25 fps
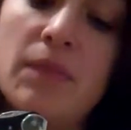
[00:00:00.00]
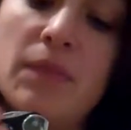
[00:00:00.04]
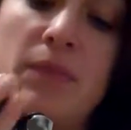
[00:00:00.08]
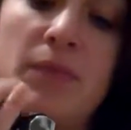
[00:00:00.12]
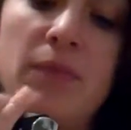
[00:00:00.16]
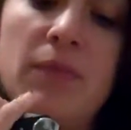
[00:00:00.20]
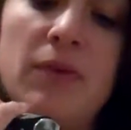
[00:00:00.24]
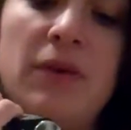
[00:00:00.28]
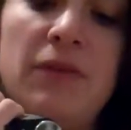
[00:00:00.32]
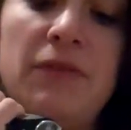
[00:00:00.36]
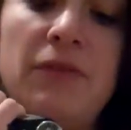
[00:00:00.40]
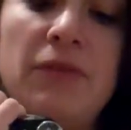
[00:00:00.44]

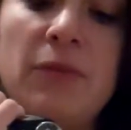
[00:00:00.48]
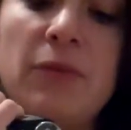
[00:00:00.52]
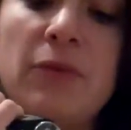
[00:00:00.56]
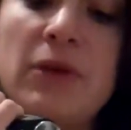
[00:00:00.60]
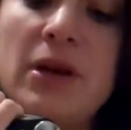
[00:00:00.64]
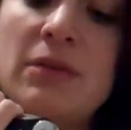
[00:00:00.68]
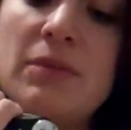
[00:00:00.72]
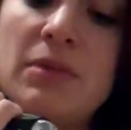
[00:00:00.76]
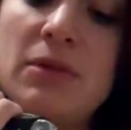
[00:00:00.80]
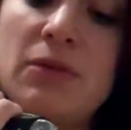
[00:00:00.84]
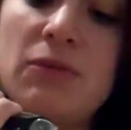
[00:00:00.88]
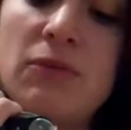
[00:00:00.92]
But from what
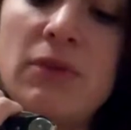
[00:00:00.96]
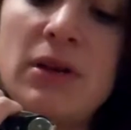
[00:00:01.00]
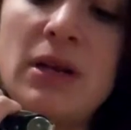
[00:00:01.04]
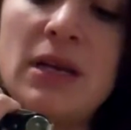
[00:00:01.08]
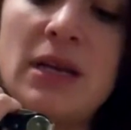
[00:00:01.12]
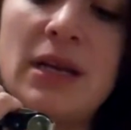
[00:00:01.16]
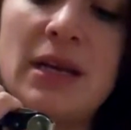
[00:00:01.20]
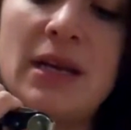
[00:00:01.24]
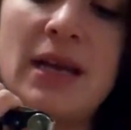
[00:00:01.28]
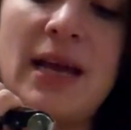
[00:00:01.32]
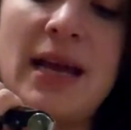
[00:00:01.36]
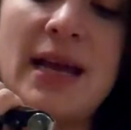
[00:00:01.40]
I've been
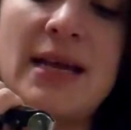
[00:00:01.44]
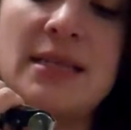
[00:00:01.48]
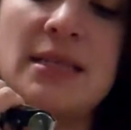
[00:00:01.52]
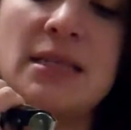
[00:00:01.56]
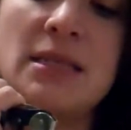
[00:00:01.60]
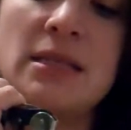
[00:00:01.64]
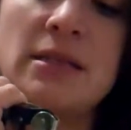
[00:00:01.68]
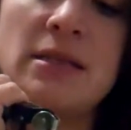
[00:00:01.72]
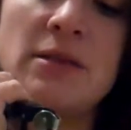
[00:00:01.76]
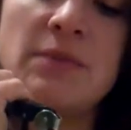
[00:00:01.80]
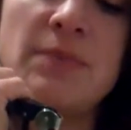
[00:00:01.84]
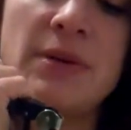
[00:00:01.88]
reading, it has a
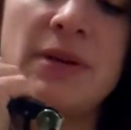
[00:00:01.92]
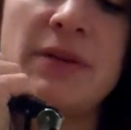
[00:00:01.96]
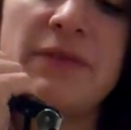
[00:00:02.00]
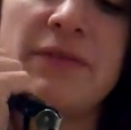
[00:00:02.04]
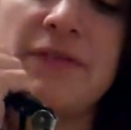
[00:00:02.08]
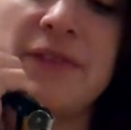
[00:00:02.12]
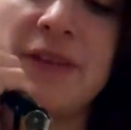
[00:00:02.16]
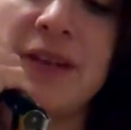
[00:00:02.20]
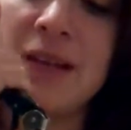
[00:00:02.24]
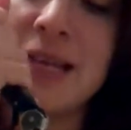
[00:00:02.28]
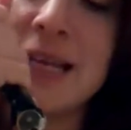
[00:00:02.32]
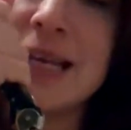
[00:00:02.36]
little bit of
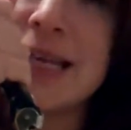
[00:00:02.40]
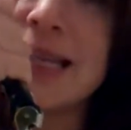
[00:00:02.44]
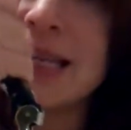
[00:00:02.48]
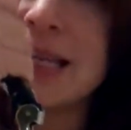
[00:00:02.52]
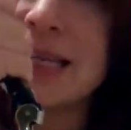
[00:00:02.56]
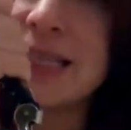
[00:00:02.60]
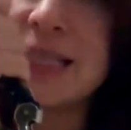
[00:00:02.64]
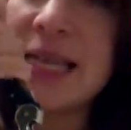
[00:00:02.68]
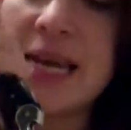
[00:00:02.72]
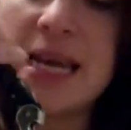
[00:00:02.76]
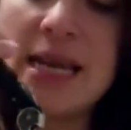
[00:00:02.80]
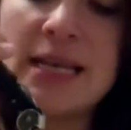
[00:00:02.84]
vanilla
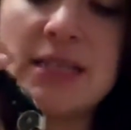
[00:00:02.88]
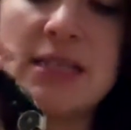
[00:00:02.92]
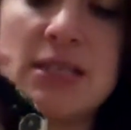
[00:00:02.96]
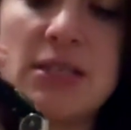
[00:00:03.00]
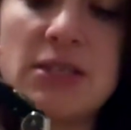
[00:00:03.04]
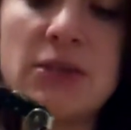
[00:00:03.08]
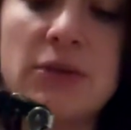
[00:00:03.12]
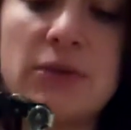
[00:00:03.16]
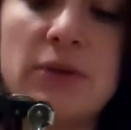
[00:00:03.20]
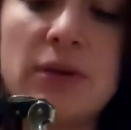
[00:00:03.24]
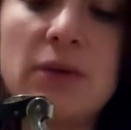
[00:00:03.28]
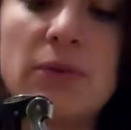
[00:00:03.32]
taste
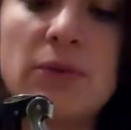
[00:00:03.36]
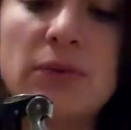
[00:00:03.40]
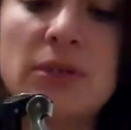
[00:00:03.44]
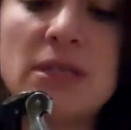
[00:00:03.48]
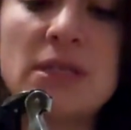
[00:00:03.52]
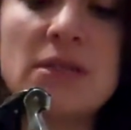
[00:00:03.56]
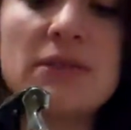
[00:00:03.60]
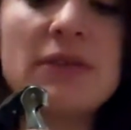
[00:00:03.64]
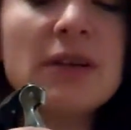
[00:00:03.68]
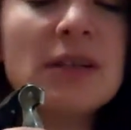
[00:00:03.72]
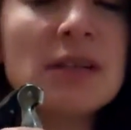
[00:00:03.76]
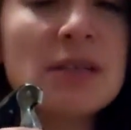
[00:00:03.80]
to it, which
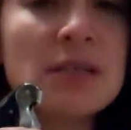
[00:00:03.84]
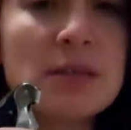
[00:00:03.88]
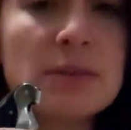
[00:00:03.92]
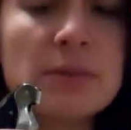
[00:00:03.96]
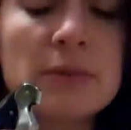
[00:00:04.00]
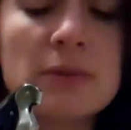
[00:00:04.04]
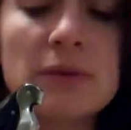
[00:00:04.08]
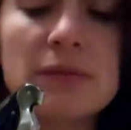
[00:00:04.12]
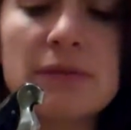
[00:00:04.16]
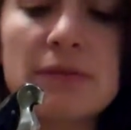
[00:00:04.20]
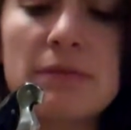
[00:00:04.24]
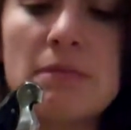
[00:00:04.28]
is very
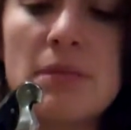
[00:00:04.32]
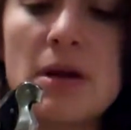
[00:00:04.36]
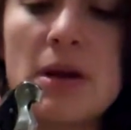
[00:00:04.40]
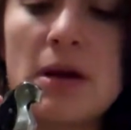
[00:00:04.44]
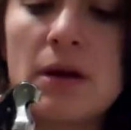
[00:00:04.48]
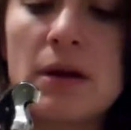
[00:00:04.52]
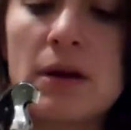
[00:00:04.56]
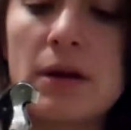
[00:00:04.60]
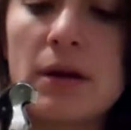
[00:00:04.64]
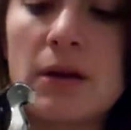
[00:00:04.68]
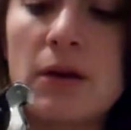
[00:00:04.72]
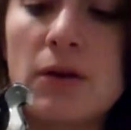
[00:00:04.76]
typical of
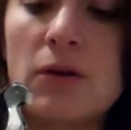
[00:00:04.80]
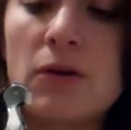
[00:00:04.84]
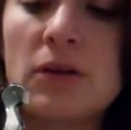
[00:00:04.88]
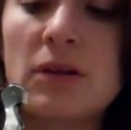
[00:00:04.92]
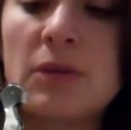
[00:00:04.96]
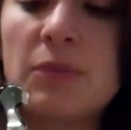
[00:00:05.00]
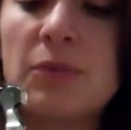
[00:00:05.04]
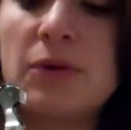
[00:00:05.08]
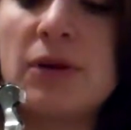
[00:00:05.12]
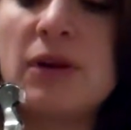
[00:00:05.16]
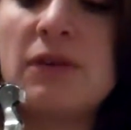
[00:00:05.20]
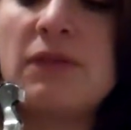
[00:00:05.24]
American oak.
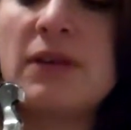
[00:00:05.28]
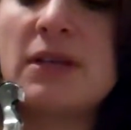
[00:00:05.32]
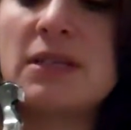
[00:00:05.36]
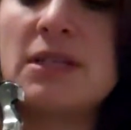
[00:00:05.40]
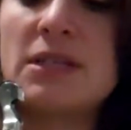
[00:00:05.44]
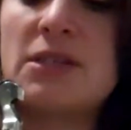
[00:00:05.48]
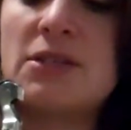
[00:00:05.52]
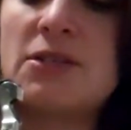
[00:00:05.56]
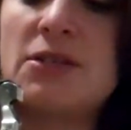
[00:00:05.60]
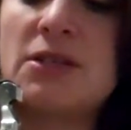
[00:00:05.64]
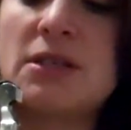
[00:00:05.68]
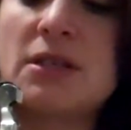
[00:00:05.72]
The previous
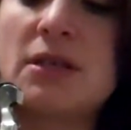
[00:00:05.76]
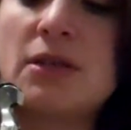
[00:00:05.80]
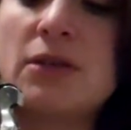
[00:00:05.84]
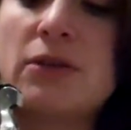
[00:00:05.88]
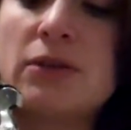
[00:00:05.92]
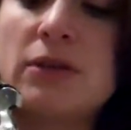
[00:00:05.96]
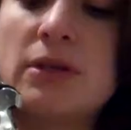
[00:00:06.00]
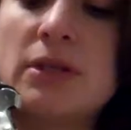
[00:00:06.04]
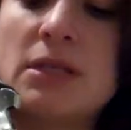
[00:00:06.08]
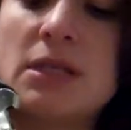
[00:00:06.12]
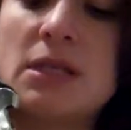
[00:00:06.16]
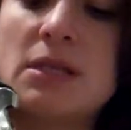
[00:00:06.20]
years
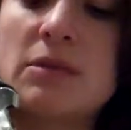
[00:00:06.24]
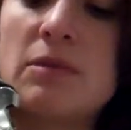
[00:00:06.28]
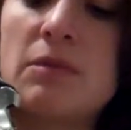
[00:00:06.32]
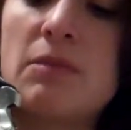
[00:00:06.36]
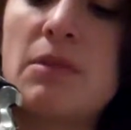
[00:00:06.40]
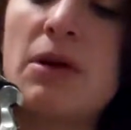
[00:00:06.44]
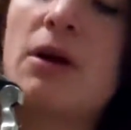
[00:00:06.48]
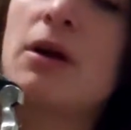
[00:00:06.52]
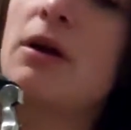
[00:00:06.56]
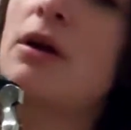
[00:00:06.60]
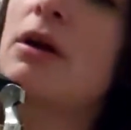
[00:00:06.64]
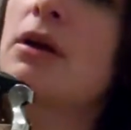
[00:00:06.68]
included some
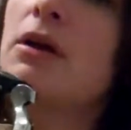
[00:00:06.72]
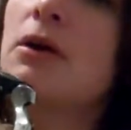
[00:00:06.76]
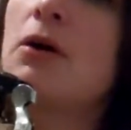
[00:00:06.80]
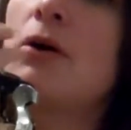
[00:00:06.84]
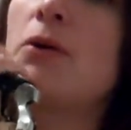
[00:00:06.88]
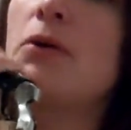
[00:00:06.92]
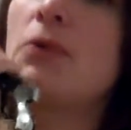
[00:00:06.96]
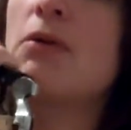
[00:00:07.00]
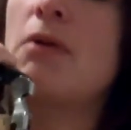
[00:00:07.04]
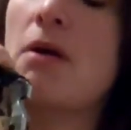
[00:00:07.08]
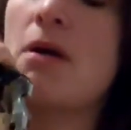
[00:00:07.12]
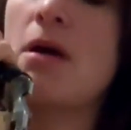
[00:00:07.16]
American
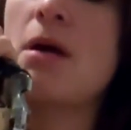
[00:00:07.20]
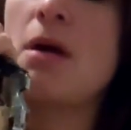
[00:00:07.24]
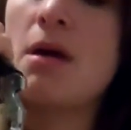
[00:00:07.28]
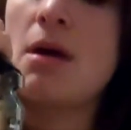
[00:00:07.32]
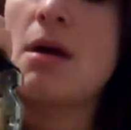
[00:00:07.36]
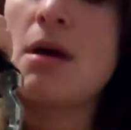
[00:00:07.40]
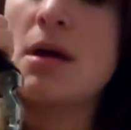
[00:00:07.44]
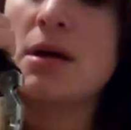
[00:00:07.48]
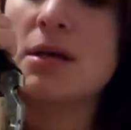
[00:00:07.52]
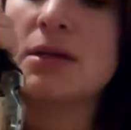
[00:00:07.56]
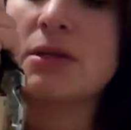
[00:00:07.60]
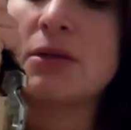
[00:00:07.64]
oak,
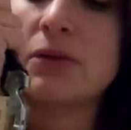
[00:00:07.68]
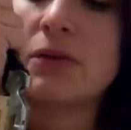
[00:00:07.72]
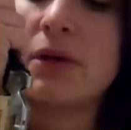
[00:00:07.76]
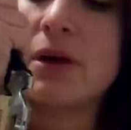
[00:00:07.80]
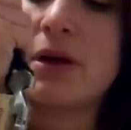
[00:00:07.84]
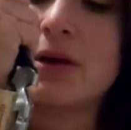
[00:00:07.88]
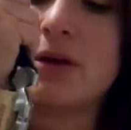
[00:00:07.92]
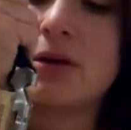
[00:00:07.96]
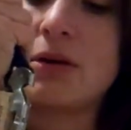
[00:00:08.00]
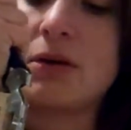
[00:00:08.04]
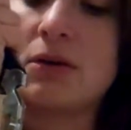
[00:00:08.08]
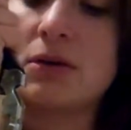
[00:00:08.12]
so
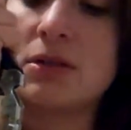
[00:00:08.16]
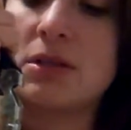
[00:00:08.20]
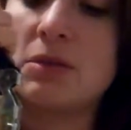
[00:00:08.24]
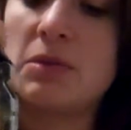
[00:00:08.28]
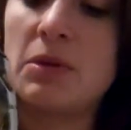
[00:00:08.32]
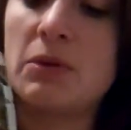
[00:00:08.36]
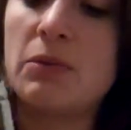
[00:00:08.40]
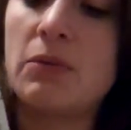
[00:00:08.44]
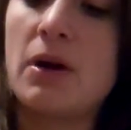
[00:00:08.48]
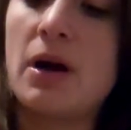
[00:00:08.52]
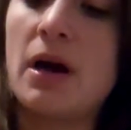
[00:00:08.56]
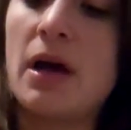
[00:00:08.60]
that could also be
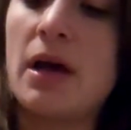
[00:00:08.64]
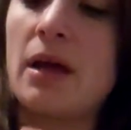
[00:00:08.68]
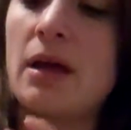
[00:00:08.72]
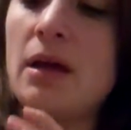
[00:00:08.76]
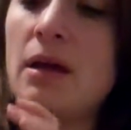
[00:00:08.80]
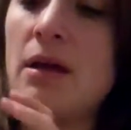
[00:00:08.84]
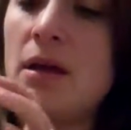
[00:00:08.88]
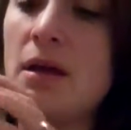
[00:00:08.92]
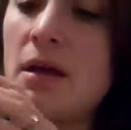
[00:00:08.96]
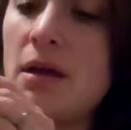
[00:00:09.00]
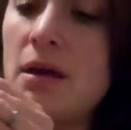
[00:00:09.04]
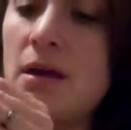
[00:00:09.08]
why.
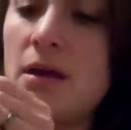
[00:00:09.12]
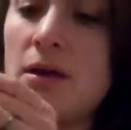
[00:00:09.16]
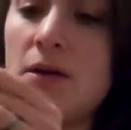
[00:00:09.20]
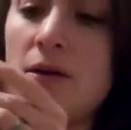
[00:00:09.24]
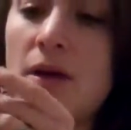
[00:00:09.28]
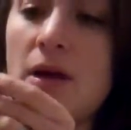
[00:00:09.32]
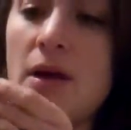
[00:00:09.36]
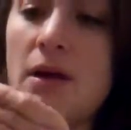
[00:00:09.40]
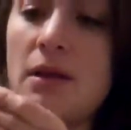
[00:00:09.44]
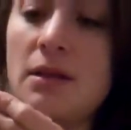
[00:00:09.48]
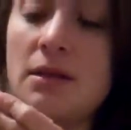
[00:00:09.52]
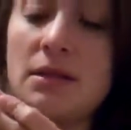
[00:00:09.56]

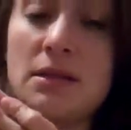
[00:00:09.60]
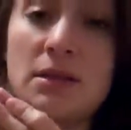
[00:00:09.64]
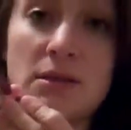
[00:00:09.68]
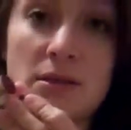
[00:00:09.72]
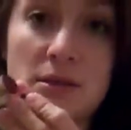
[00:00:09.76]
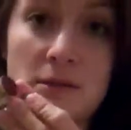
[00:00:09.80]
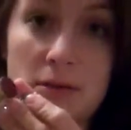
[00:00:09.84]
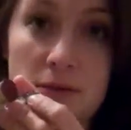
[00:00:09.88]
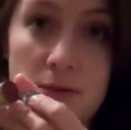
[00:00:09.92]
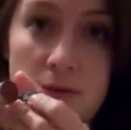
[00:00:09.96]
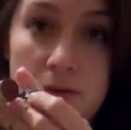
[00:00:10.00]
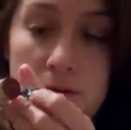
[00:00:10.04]
Okay, this is
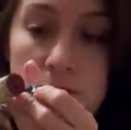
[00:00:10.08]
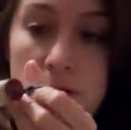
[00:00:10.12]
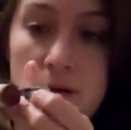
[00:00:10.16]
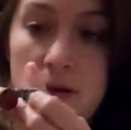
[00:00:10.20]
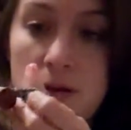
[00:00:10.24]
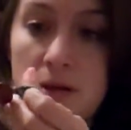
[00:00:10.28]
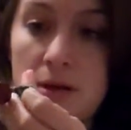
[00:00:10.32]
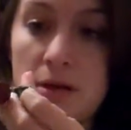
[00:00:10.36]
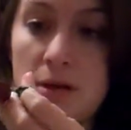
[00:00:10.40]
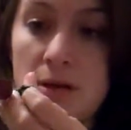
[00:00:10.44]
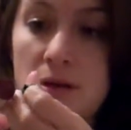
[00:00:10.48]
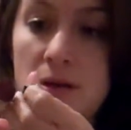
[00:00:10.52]
the cork,
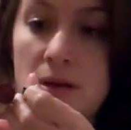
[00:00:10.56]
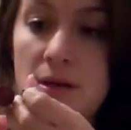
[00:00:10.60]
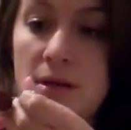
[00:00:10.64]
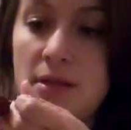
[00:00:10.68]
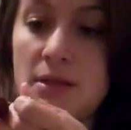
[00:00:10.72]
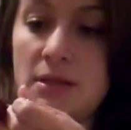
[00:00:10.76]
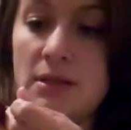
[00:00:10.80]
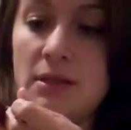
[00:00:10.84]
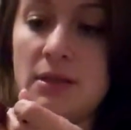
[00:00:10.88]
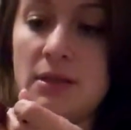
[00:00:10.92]
as you